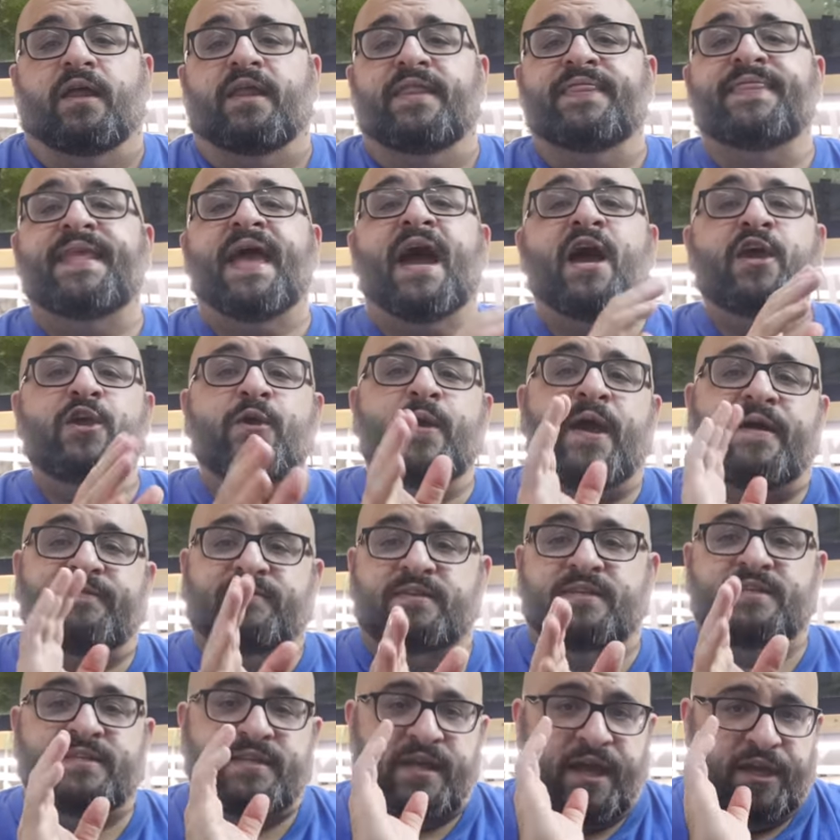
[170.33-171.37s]
Now you have
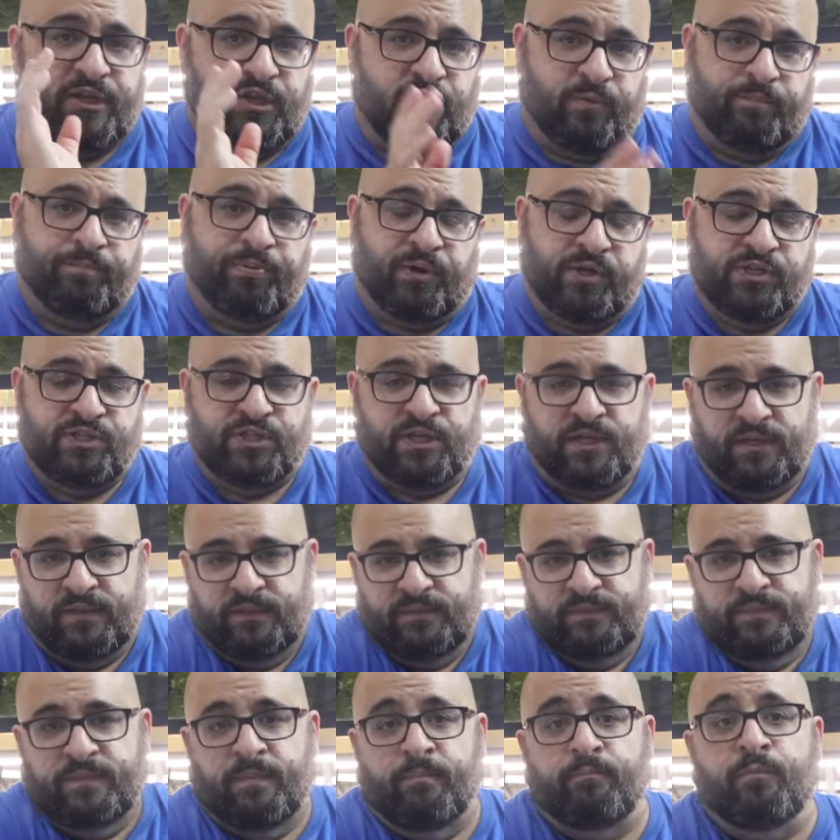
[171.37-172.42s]
to decide your budget.
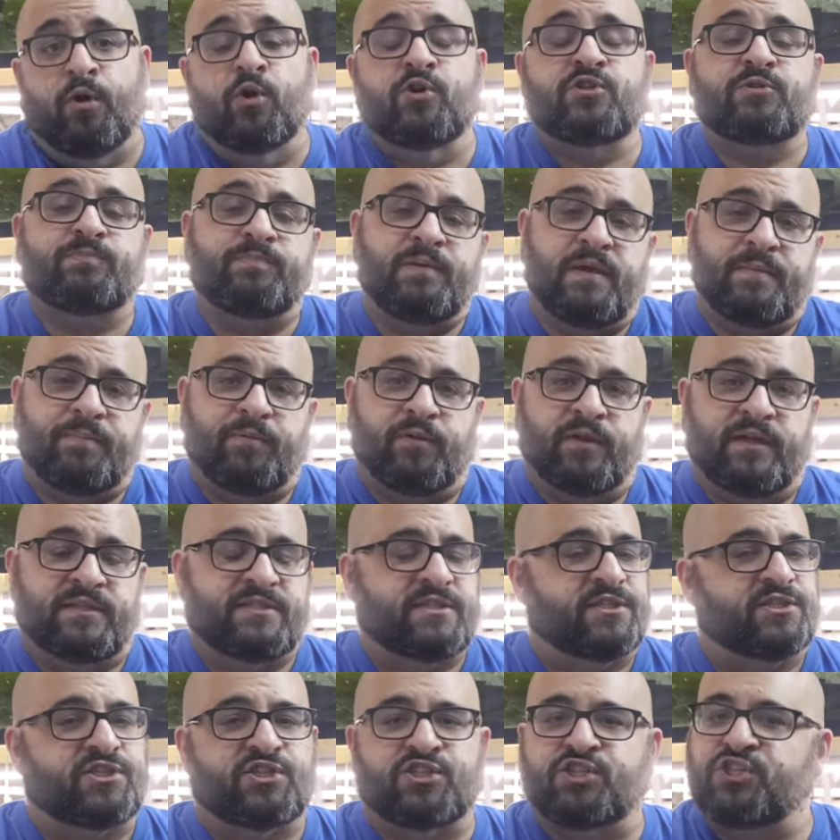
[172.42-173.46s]
Most people,
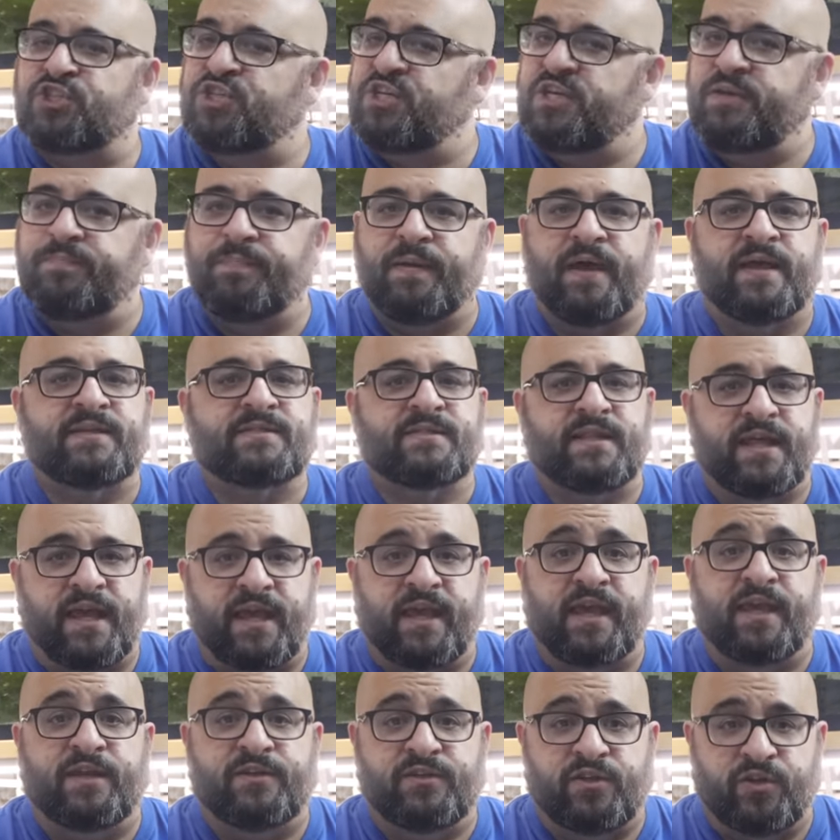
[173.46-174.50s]
it's as cheap as they
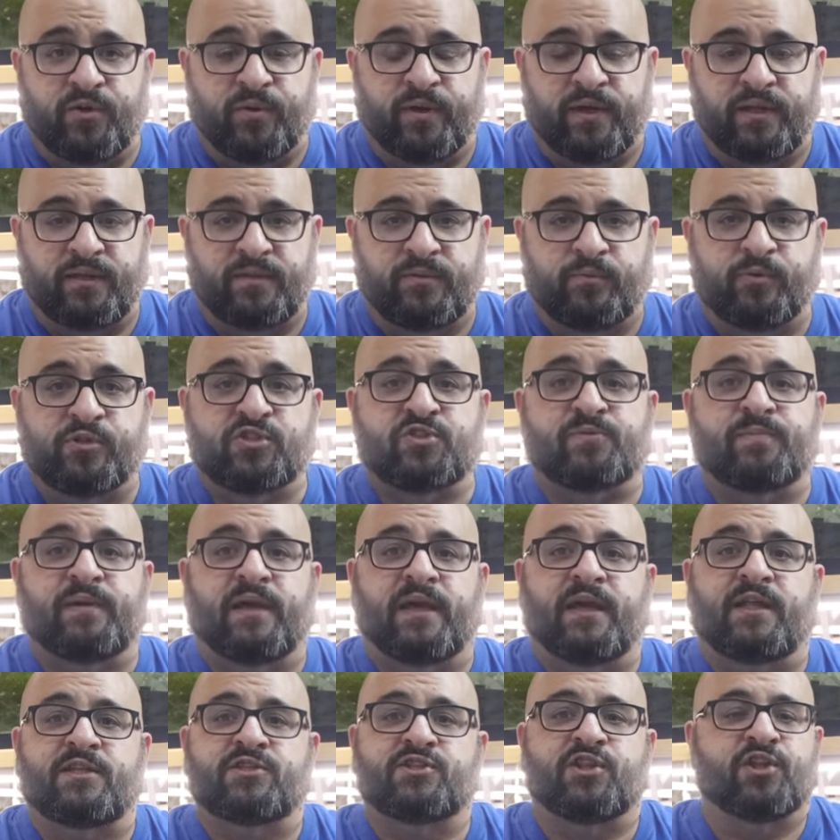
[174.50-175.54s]
can do it, which
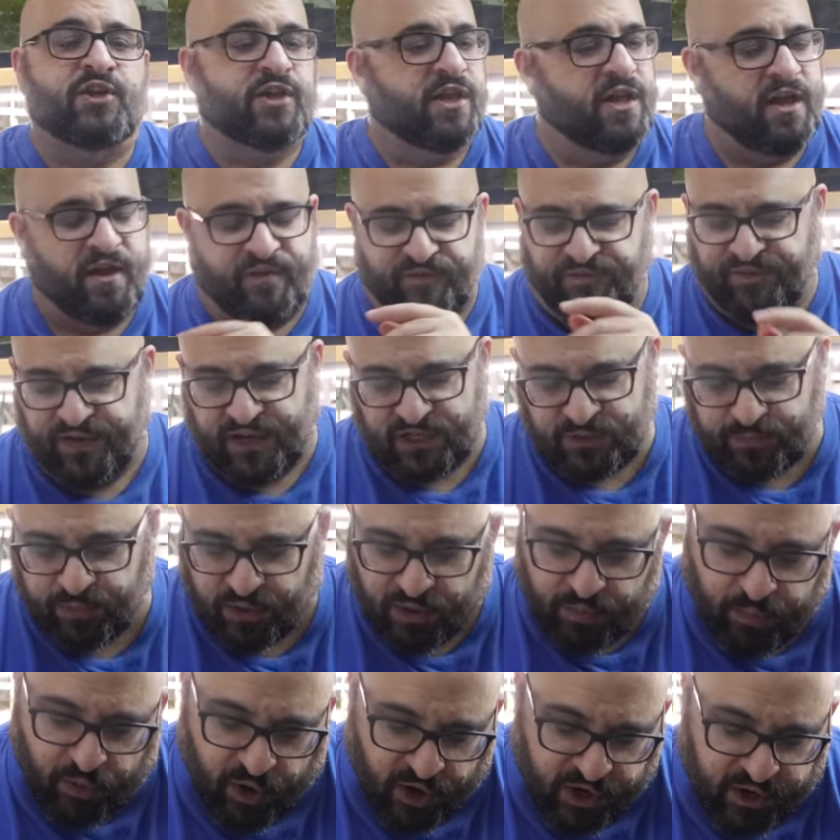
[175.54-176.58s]
means looking on
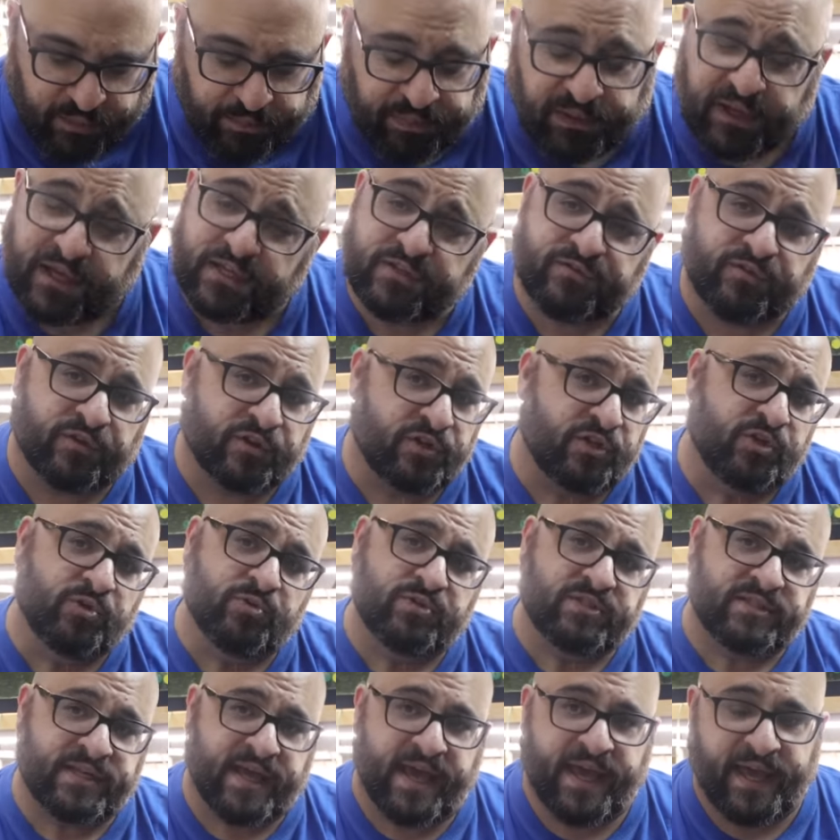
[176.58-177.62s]
Facebook Marketplace for
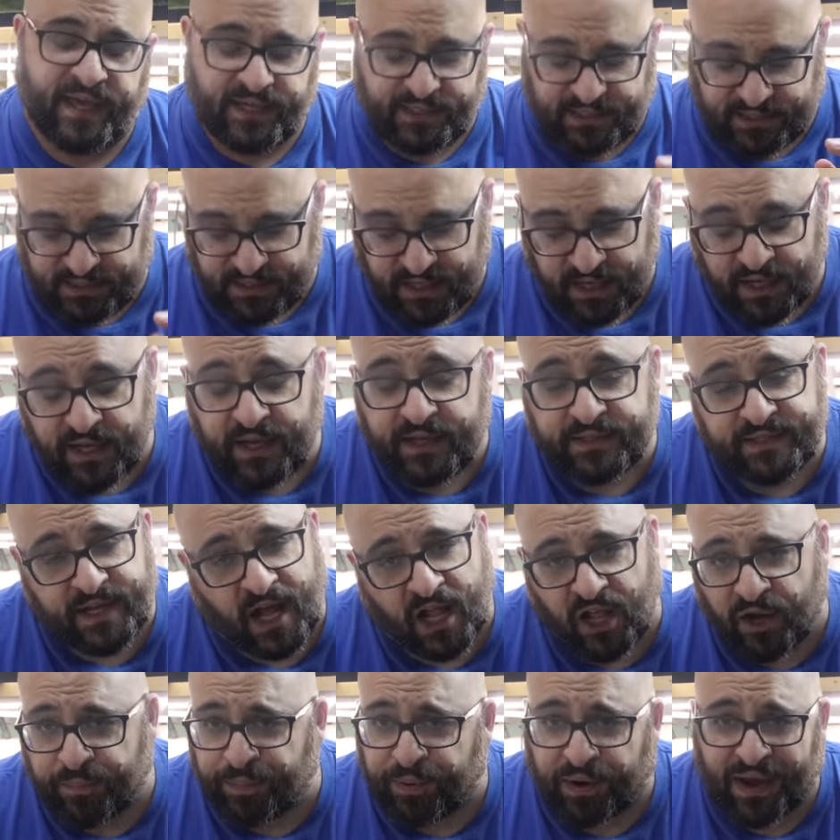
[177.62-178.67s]
used tanks,
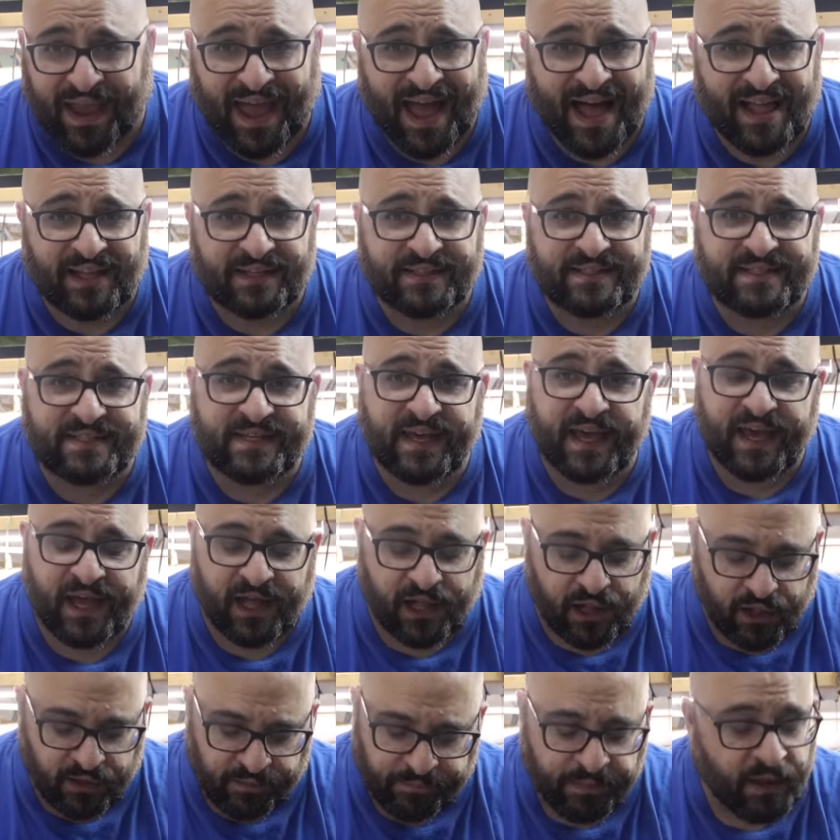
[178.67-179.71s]
dollar per gallon
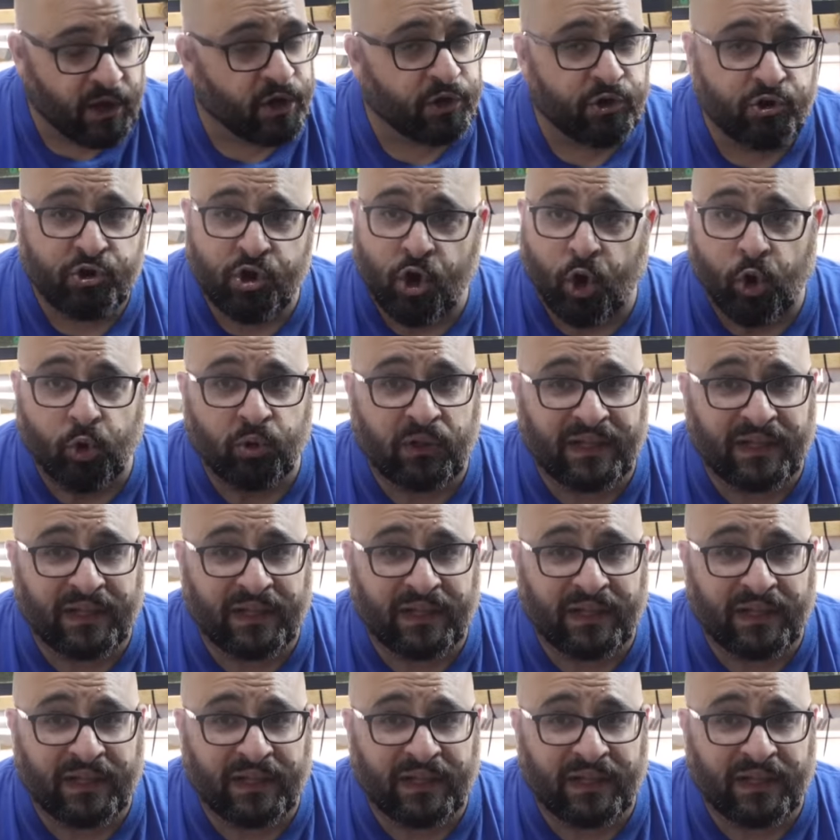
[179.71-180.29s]
sale, no